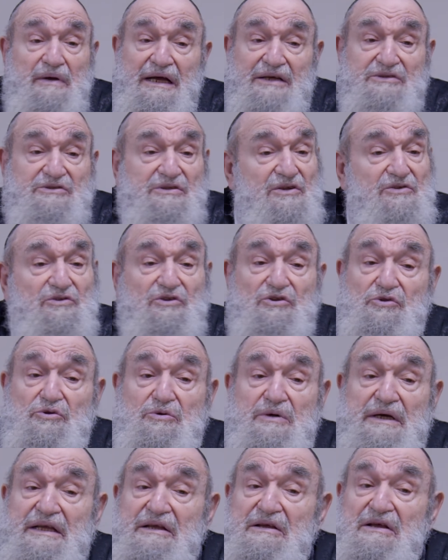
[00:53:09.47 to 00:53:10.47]
It has nothing to do
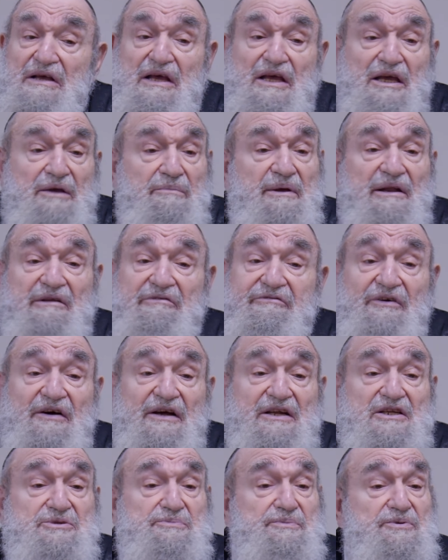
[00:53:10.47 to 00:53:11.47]
with it. Be the
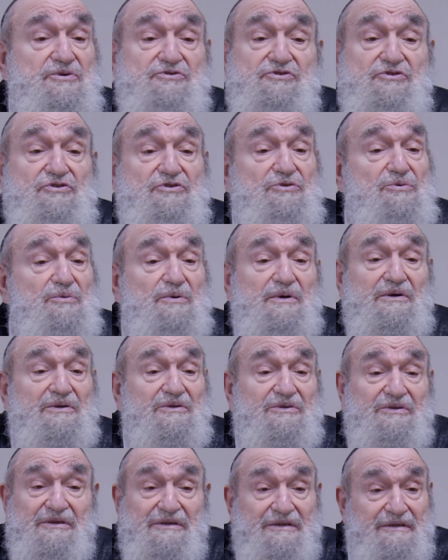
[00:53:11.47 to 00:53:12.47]
finest person in the world.
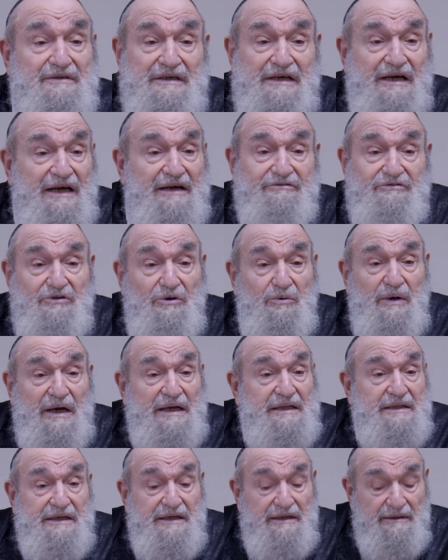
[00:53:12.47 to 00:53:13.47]
I have no
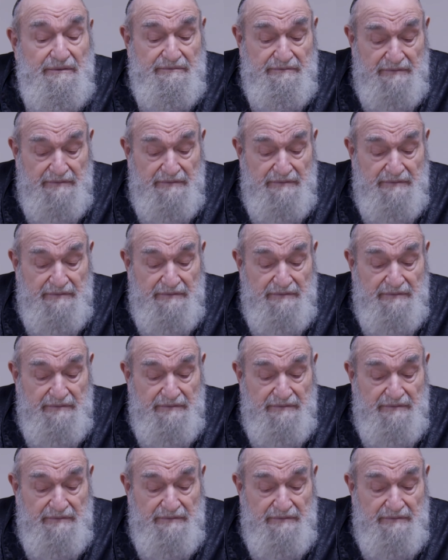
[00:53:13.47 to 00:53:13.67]
idea.